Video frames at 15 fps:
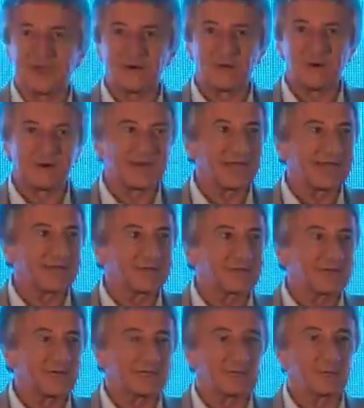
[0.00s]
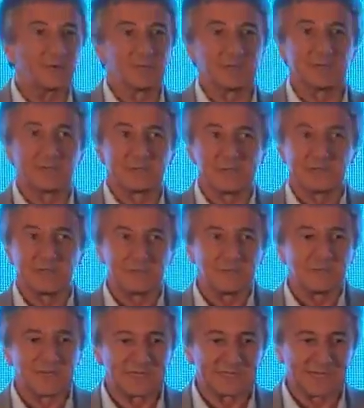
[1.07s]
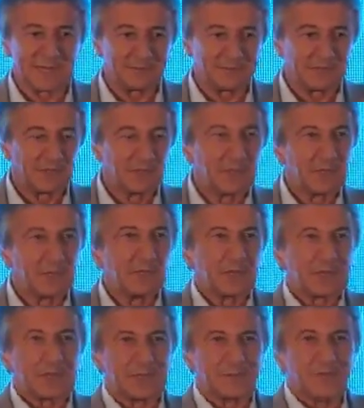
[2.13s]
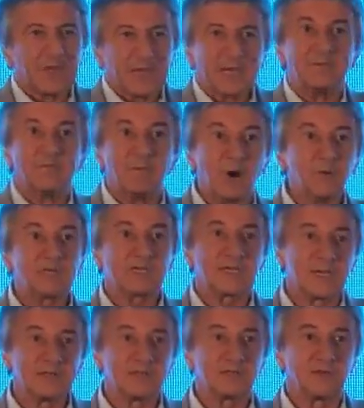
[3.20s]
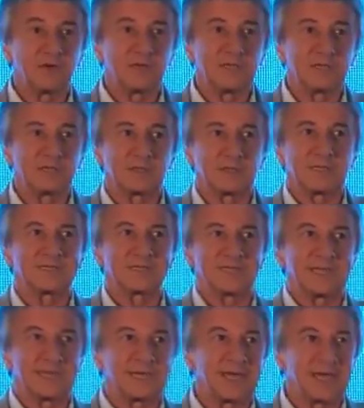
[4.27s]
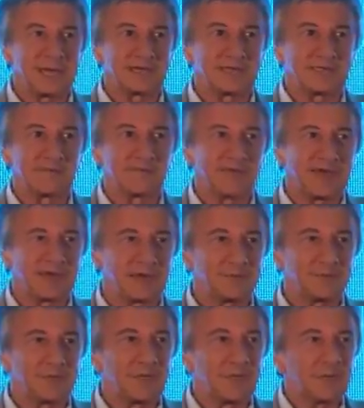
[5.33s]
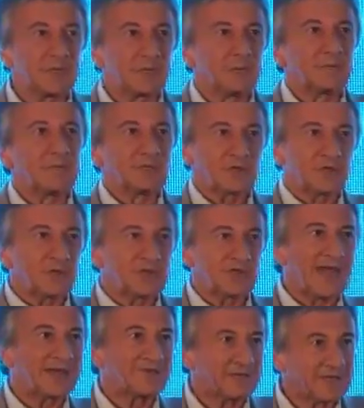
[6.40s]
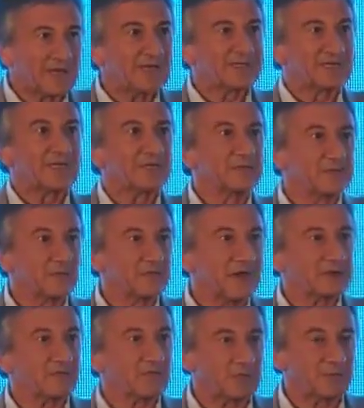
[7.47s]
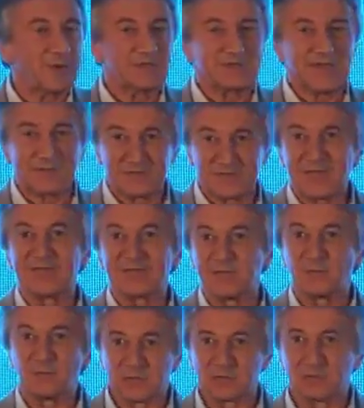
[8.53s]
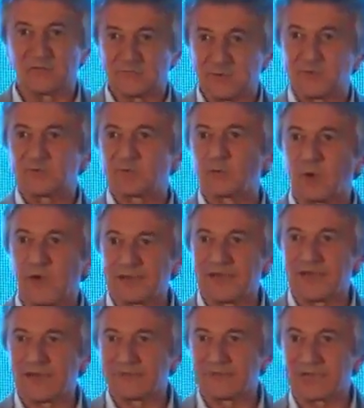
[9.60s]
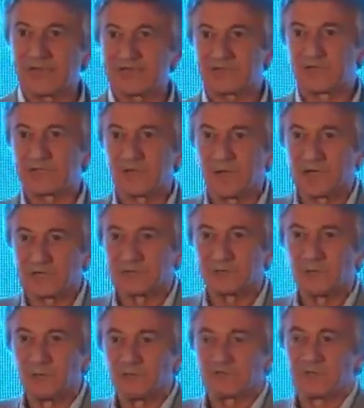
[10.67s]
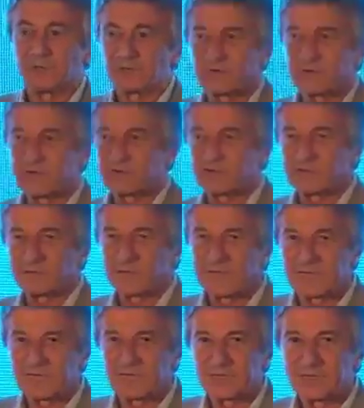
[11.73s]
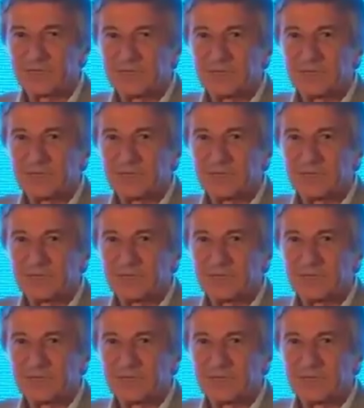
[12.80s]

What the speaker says: how online advertising works. And I'll give you one example. In most countries, as the internet has developed, search advertising and direct response advertising was the first way that advertising dollars moved from traditional media.